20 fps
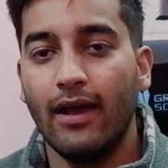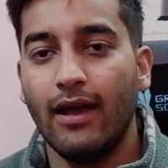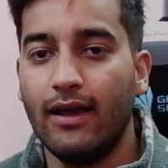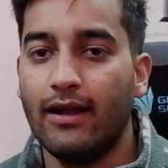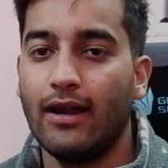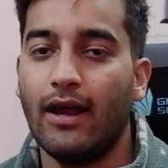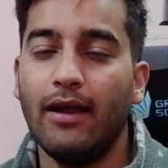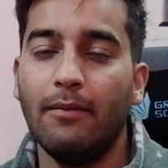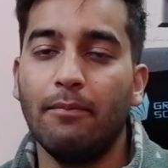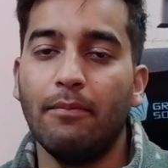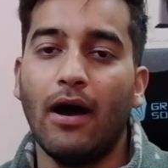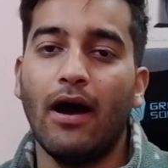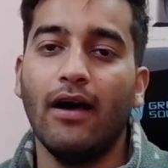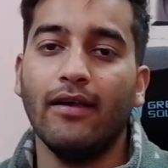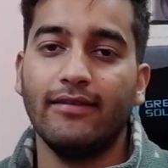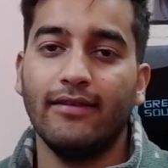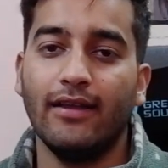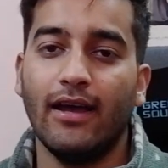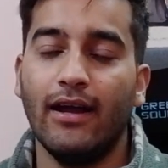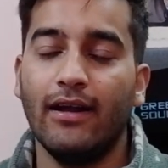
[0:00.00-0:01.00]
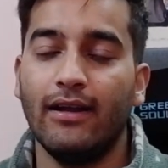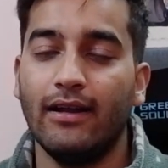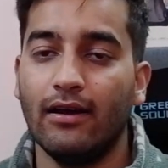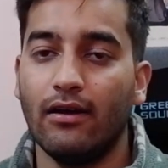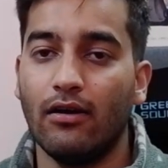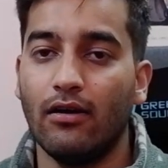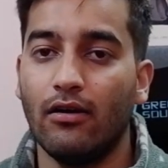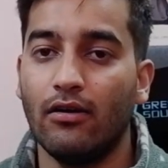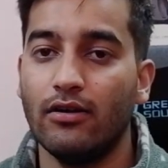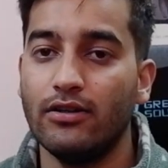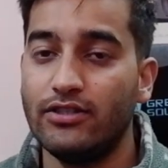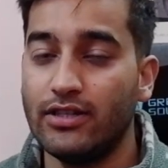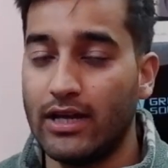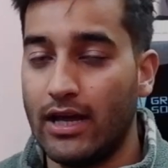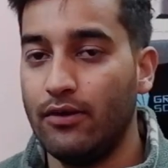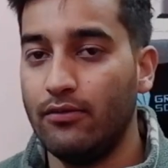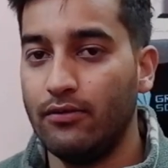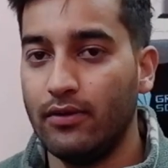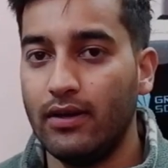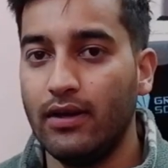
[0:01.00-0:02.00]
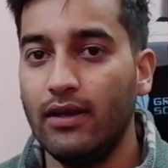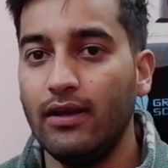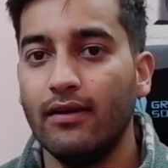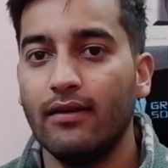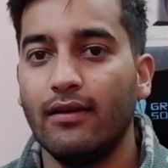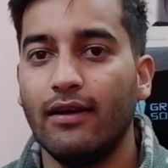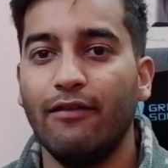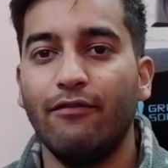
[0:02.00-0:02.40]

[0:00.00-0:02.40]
and I passed that on January.